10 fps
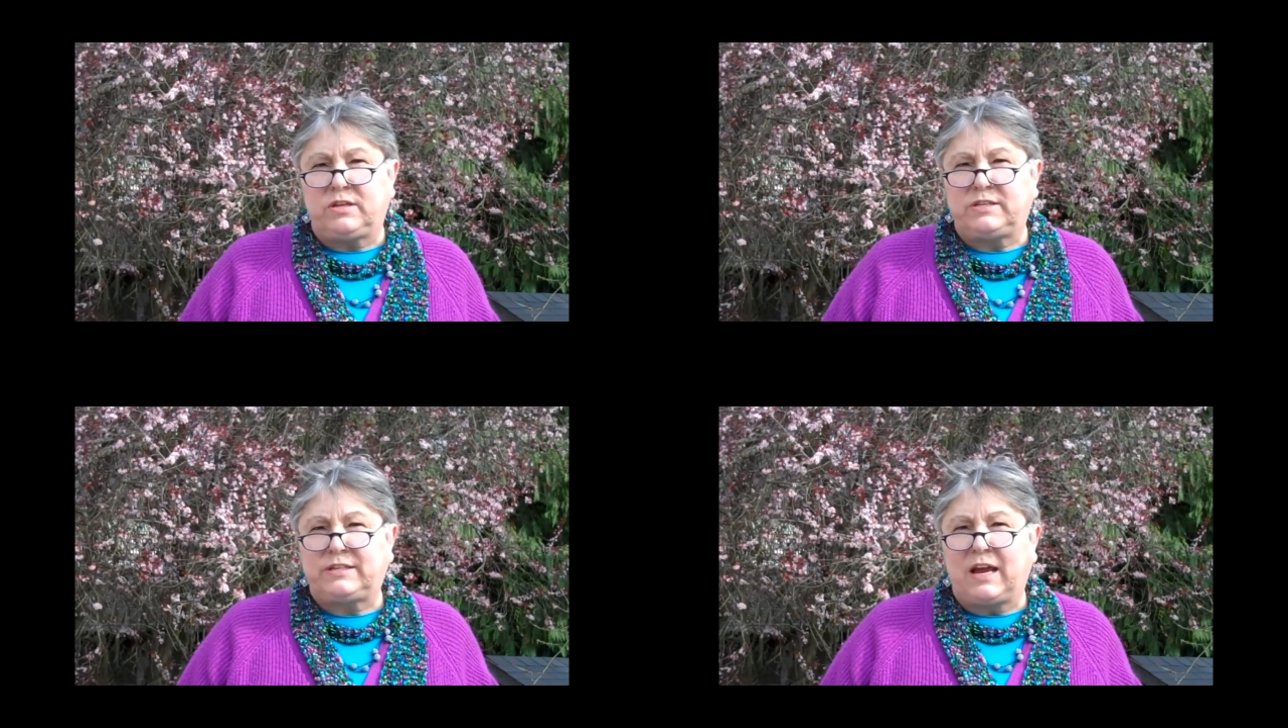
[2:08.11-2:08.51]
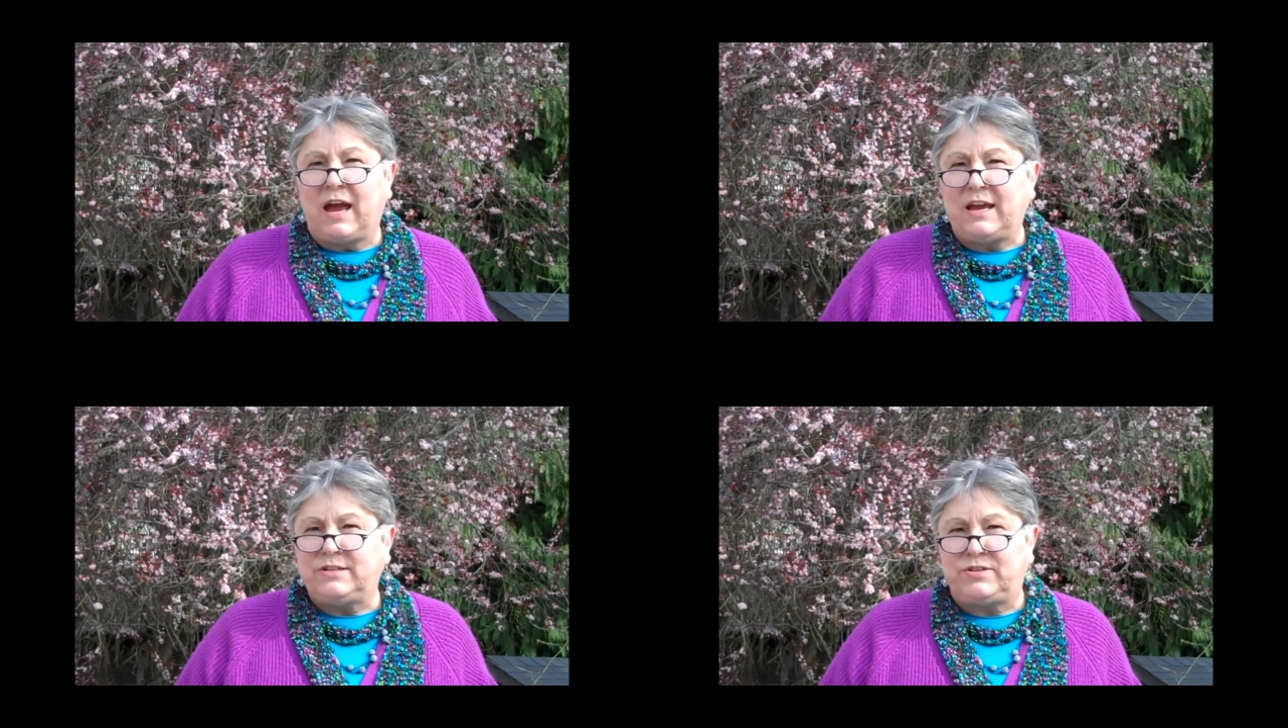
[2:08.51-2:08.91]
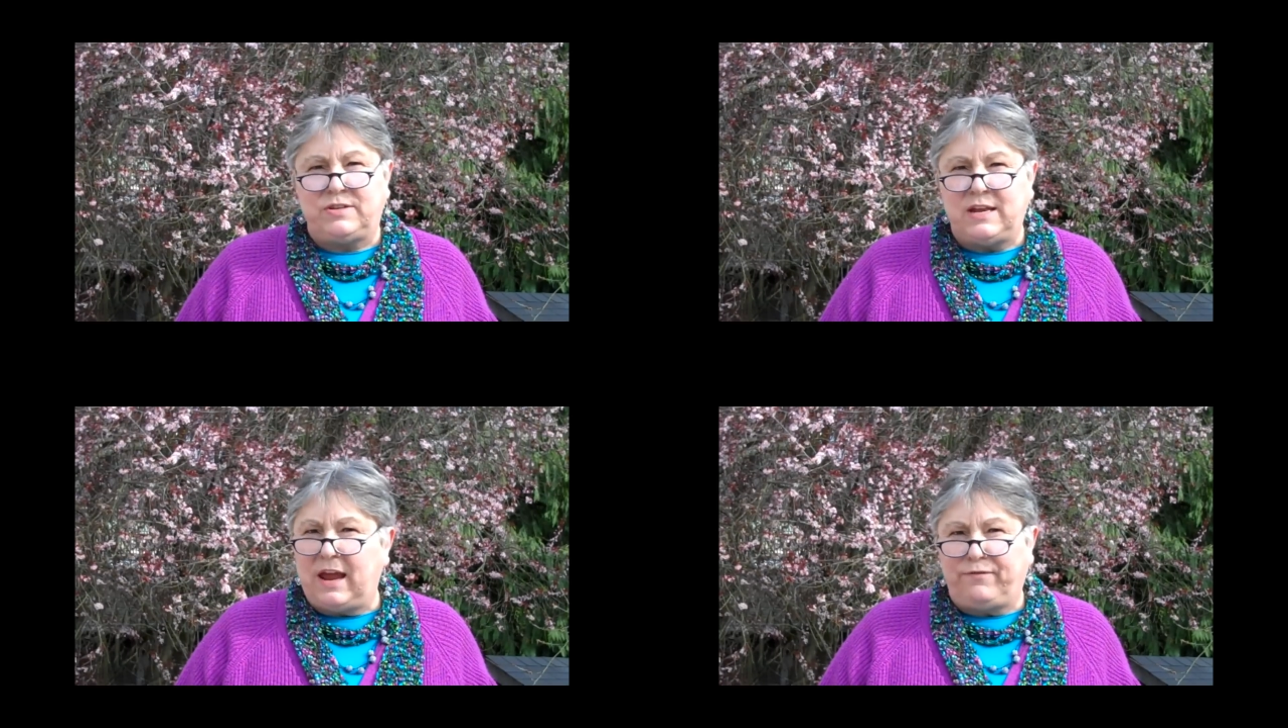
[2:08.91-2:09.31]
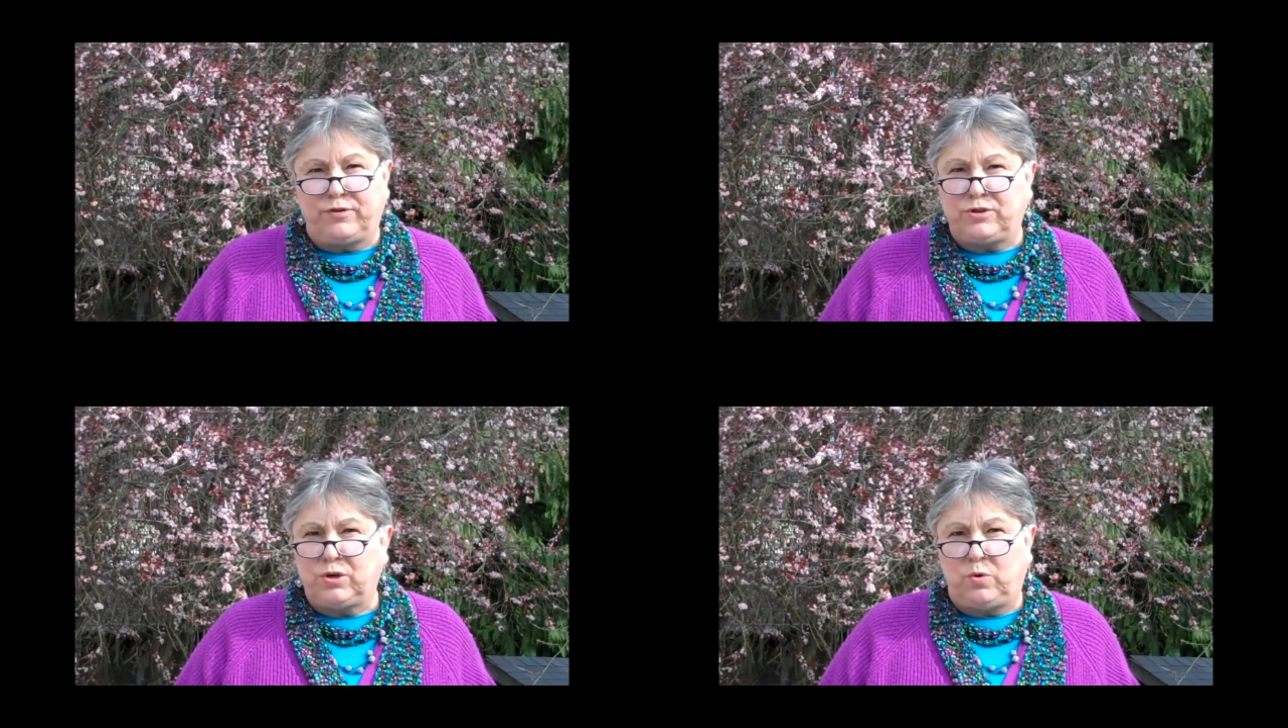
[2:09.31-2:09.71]
the skies
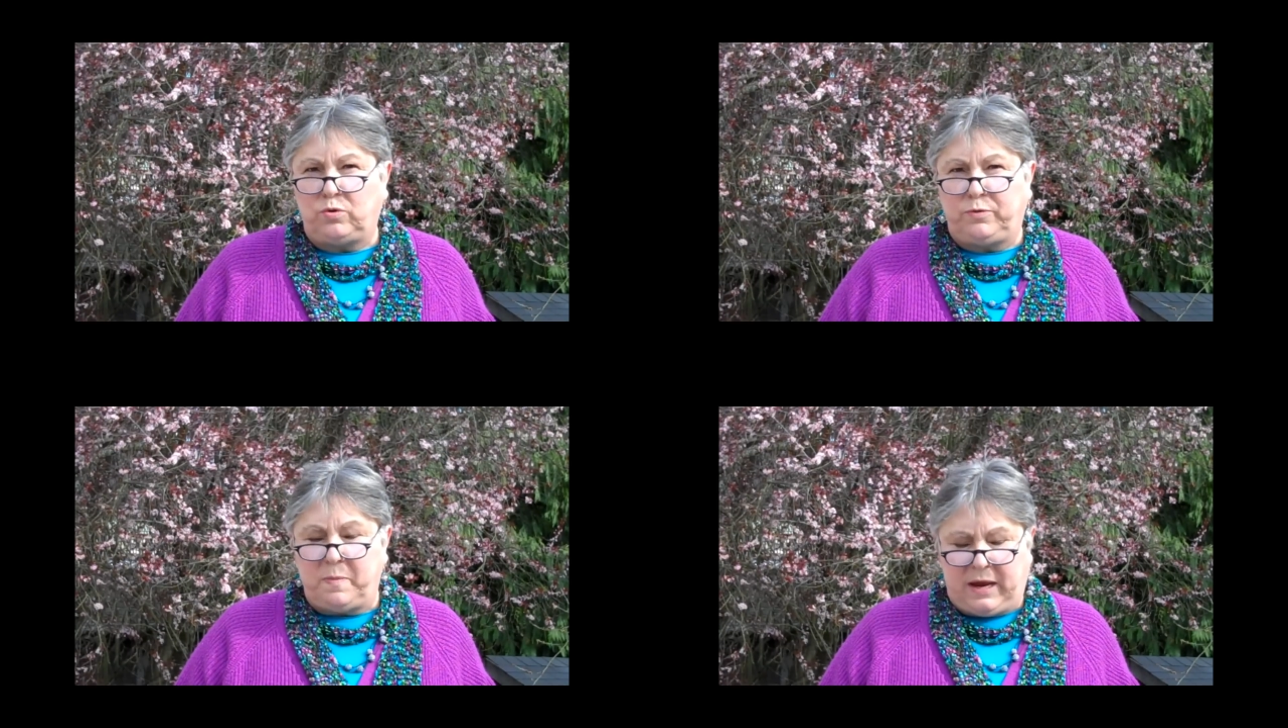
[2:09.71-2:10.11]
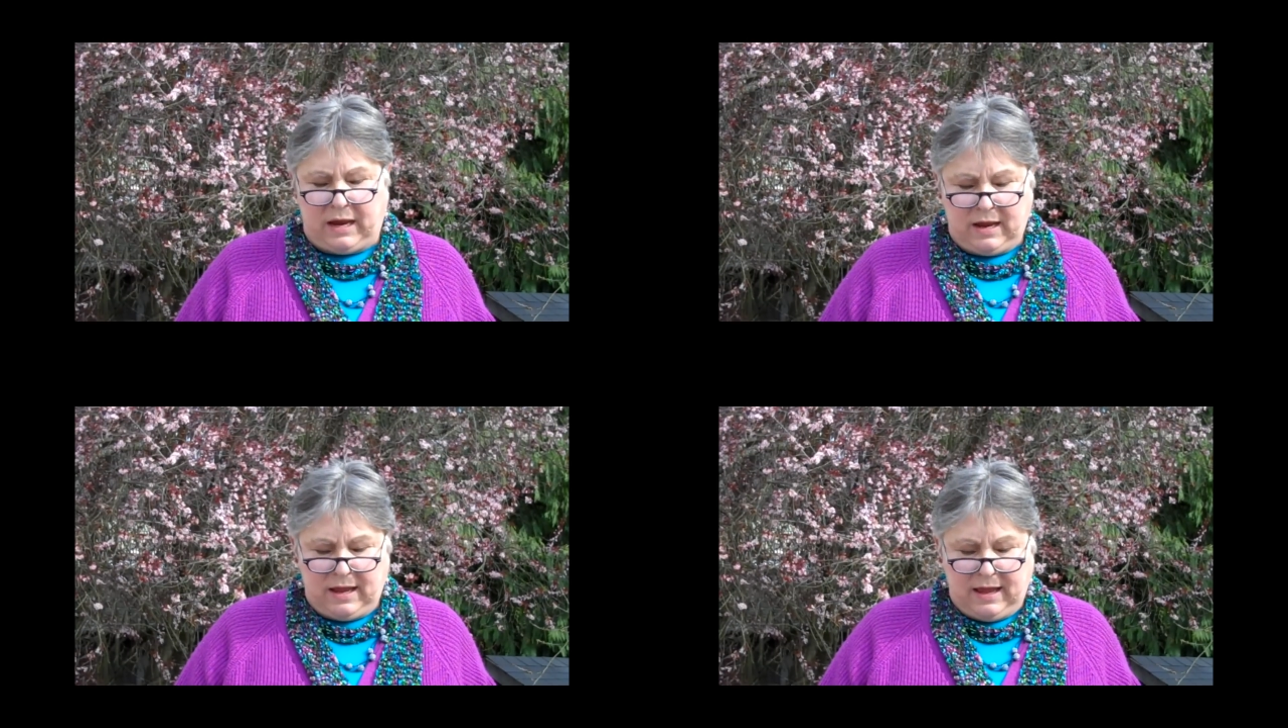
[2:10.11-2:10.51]
never told me